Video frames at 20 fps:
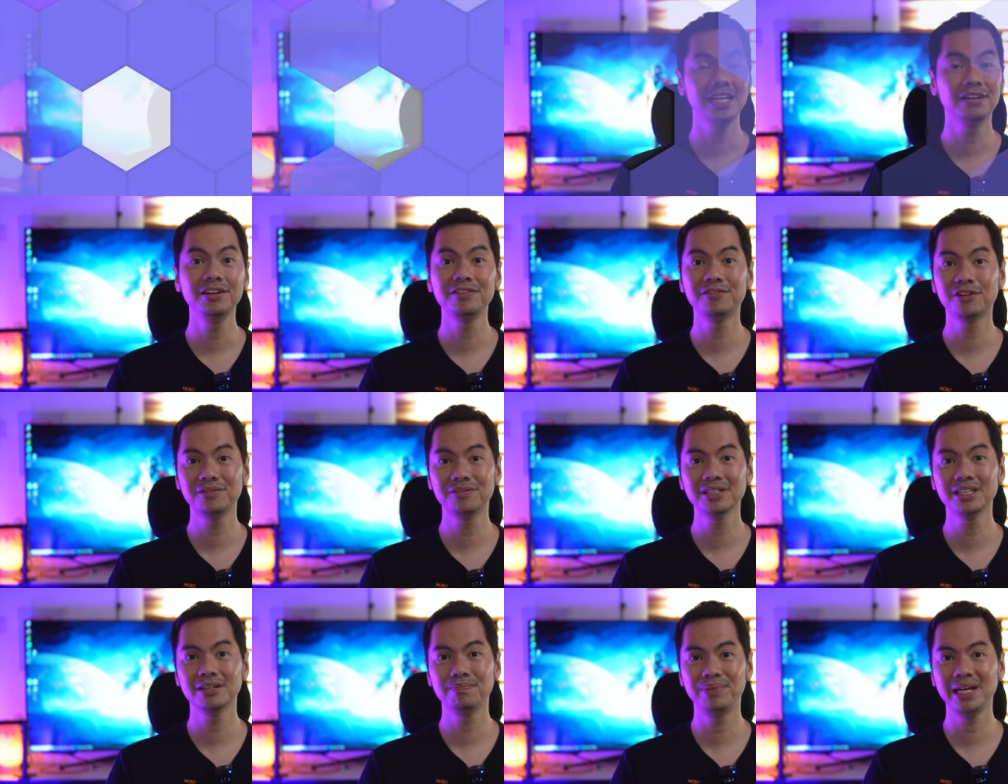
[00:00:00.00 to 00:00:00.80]
Now we've
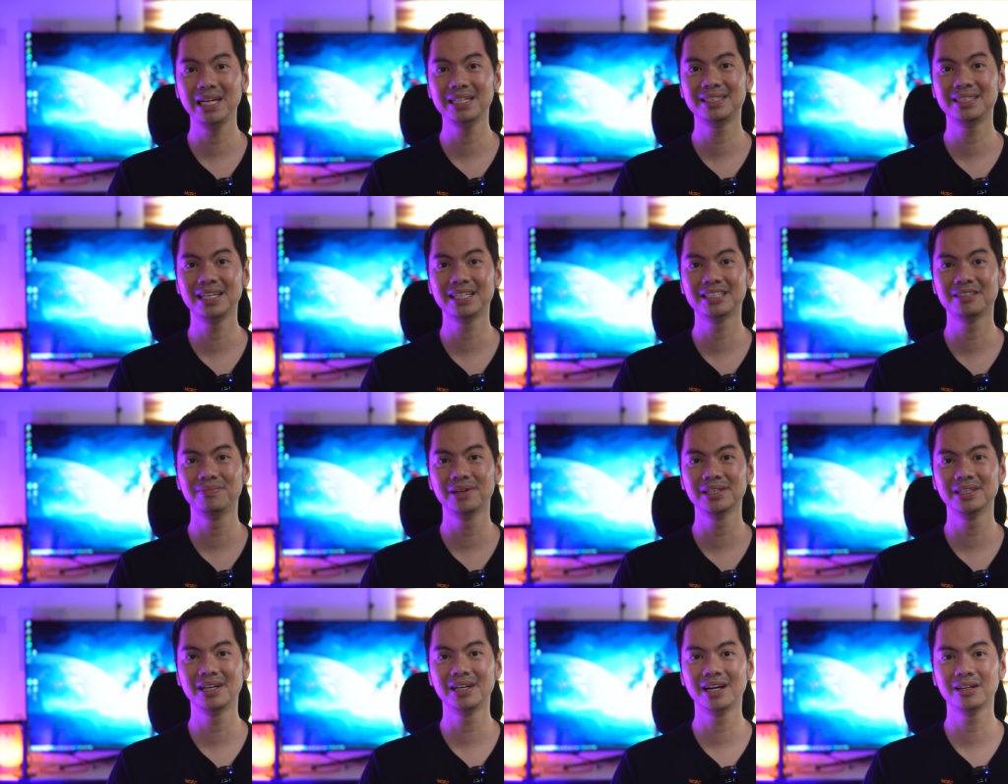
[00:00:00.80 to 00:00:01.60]
covered the basics
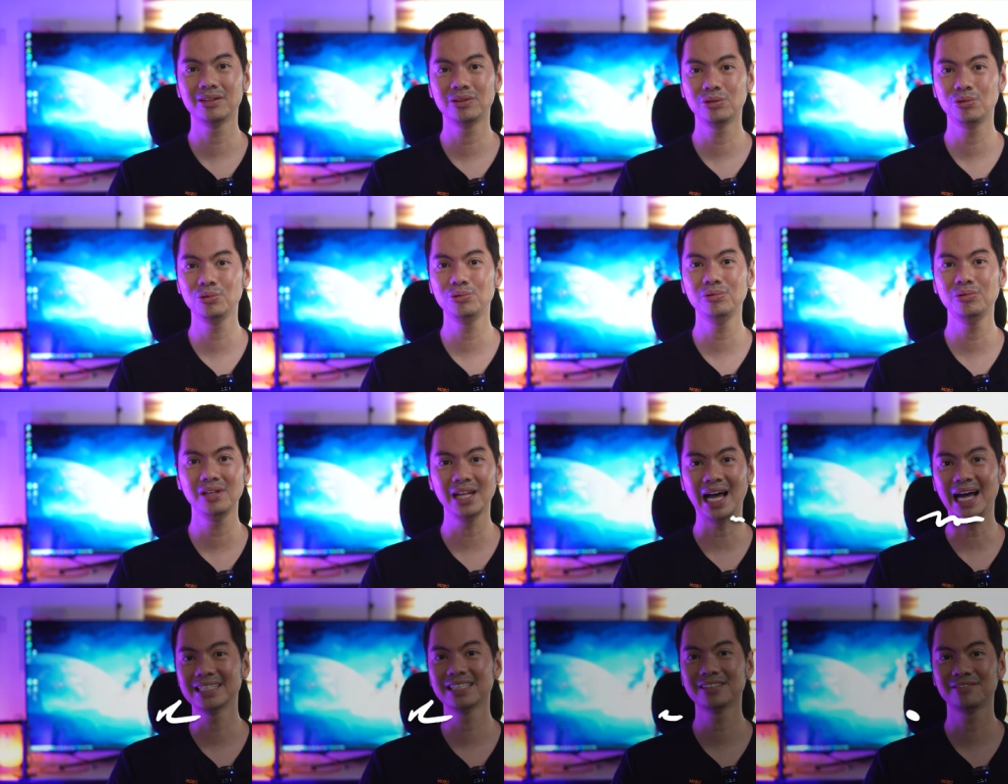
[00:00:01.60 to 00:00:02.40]
but there are two
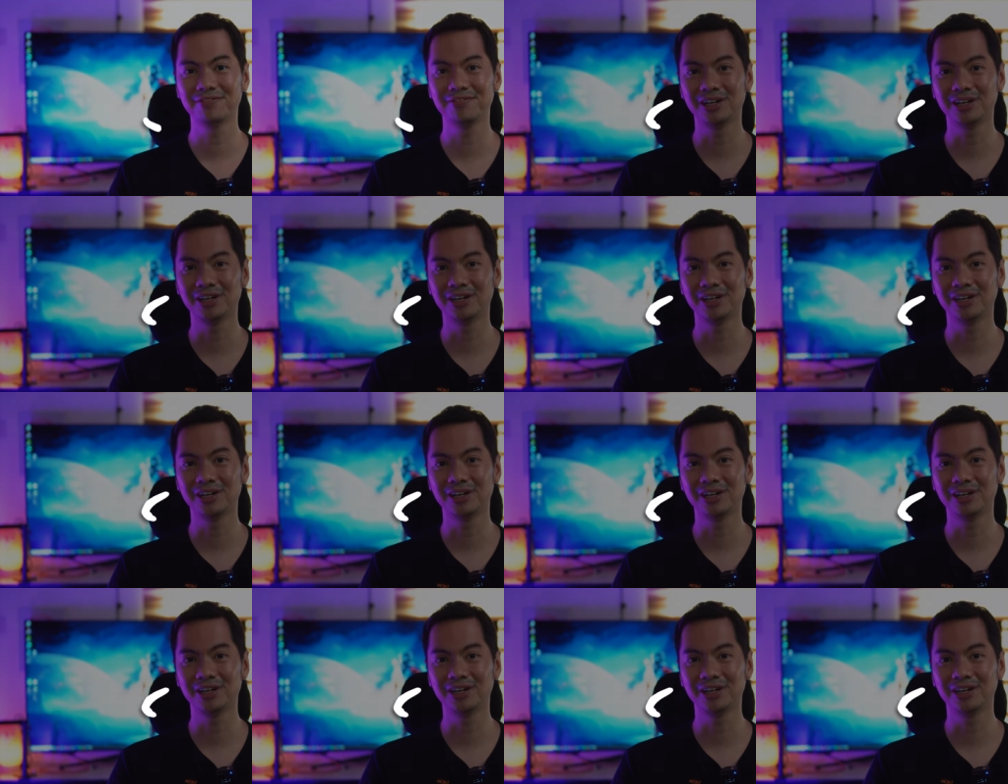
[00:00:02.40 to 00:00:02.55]
last